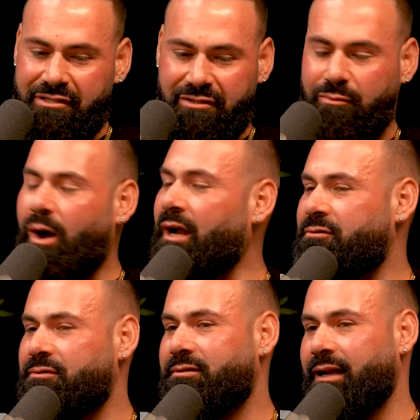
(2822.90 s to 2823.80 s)
just
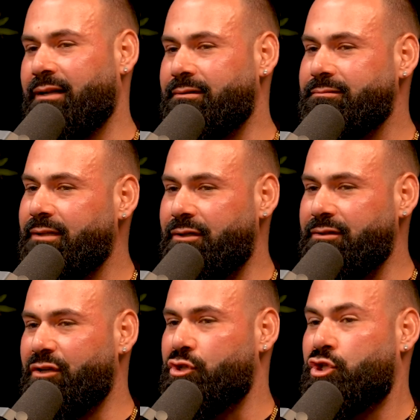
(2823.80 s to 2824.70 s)
watch kind of, a
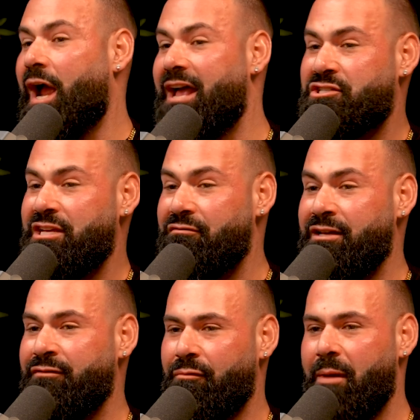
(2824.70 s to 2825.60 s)
little trash
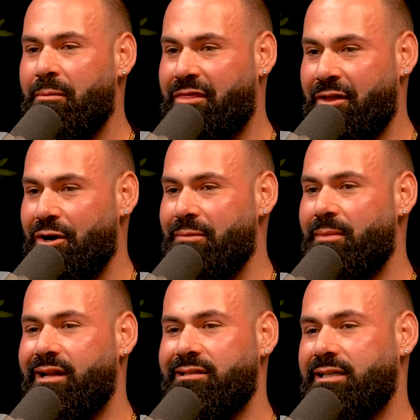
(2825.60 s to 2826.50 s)
TV for maybe 30
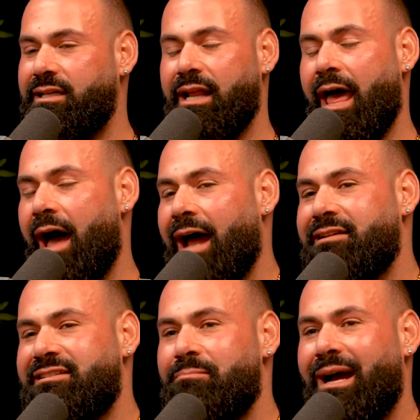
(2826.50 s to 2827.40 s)
minutes. And
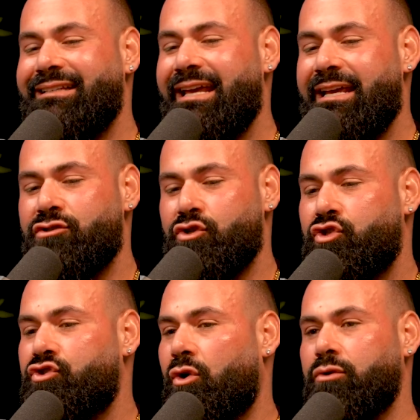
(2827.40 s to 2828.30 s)
honestly, my days are
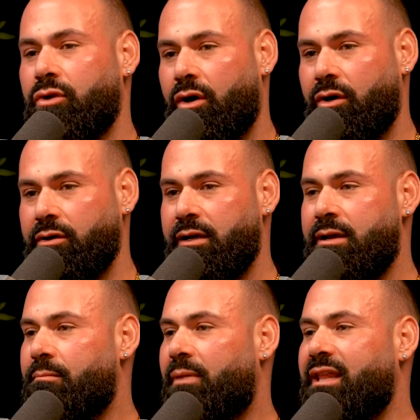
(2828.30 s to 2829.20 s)
so long.
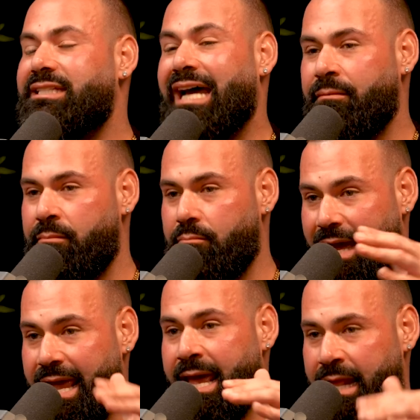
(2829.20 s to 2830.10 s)
By the time
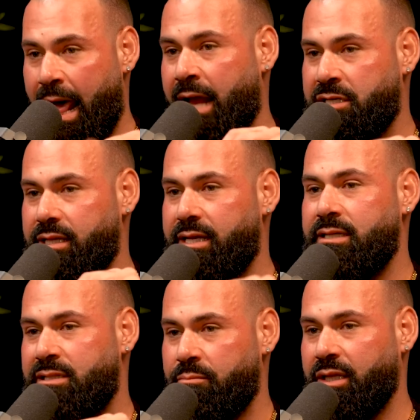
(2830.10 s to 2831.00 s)
my head actually
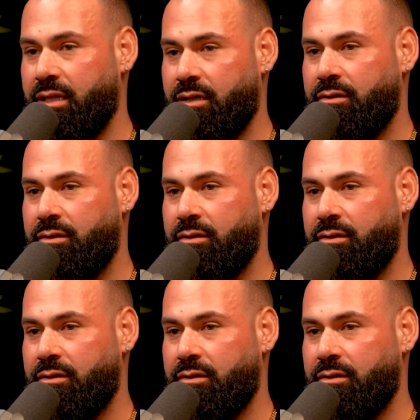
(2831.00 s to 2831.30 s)
hits the pillow,